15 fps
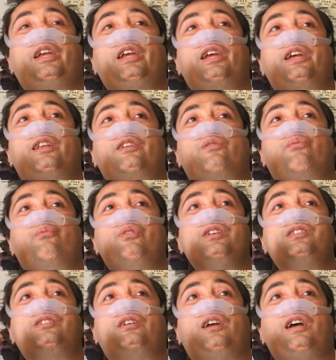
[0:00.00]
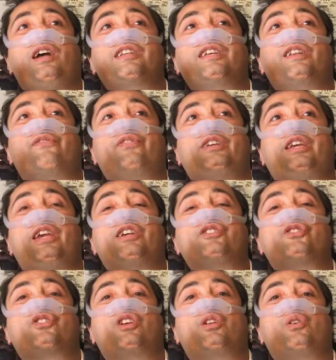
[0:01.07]
In risk
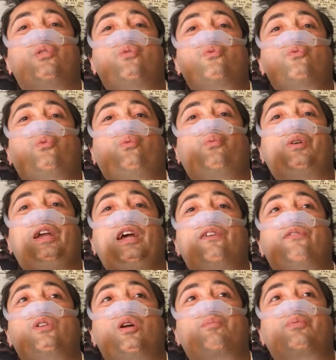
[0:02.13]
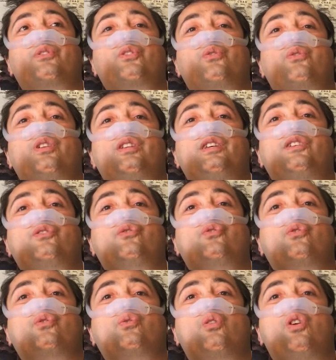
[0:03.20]
identification, we have an opportunity
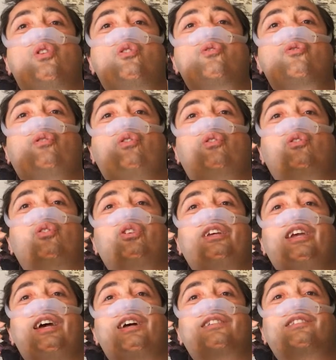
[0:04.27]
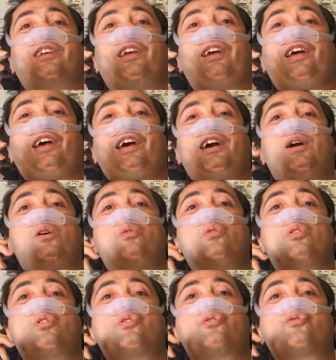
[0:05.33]
to look at
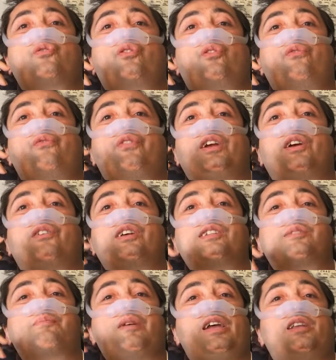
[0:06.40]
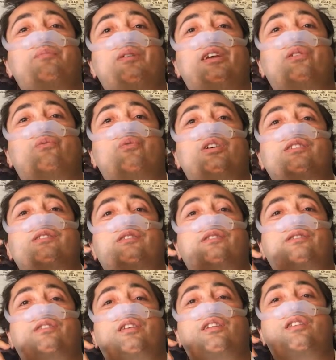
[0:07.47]
how various man made
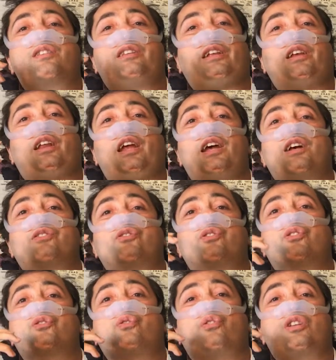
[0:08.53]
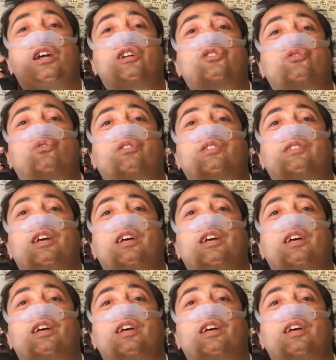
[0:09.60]
risks and hazards or natural